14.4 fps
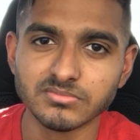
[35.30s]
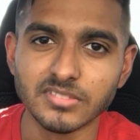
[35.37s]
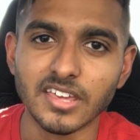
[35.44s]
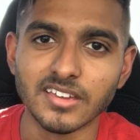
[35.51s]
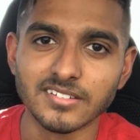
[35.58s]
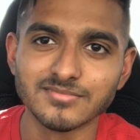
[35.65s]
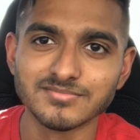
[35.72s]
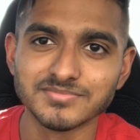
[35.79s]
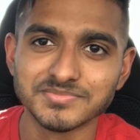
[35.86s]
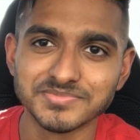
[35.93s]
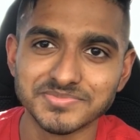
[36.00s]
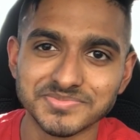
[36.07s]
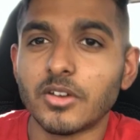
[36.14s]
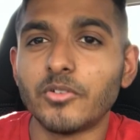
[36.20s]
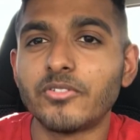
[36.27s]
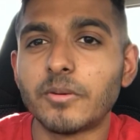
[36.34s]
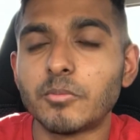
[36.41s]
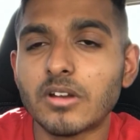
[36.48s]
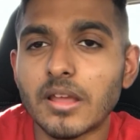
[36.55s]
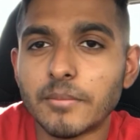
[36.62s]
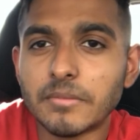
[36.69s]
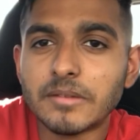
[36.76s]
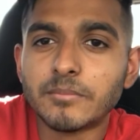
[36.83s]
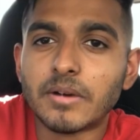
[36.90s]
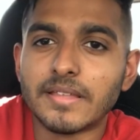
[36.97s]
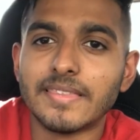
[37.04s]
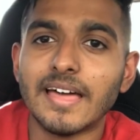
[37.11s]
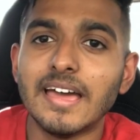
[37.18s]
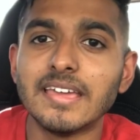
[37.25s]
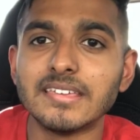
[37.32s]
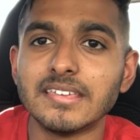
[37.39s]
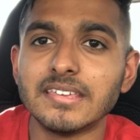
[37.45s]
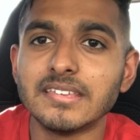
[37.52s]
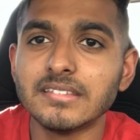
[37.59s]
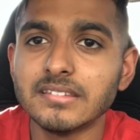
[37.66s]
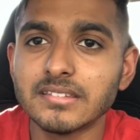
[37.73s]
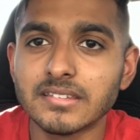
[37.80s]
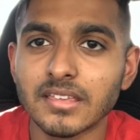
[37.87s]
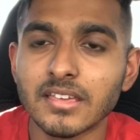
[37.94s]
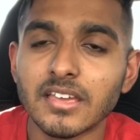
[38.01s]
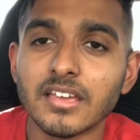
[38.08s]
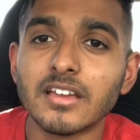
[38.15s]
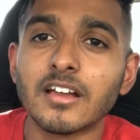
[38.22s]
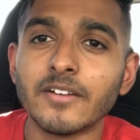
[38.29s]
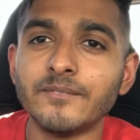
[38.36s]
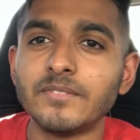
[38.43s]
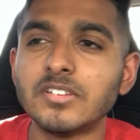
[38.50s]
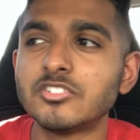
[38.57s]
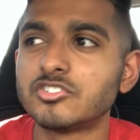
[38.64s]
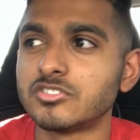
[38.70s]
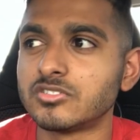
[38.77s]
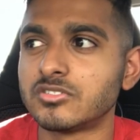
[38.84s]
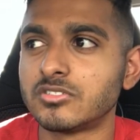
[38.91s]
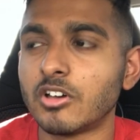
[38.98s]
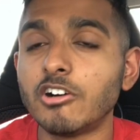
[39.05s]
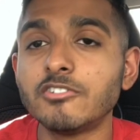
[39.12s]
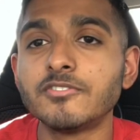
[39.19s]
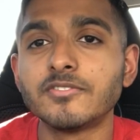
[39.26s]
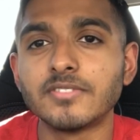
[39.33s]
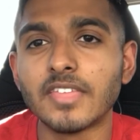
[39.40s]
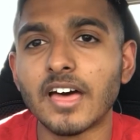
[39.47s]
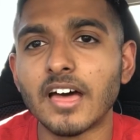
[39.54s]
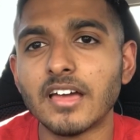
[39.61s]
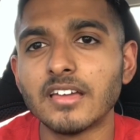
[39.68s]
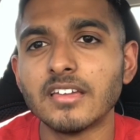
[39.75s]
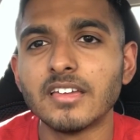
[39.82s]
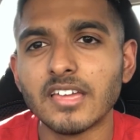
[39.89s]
yeah. So from what I mean by that is convince yourself that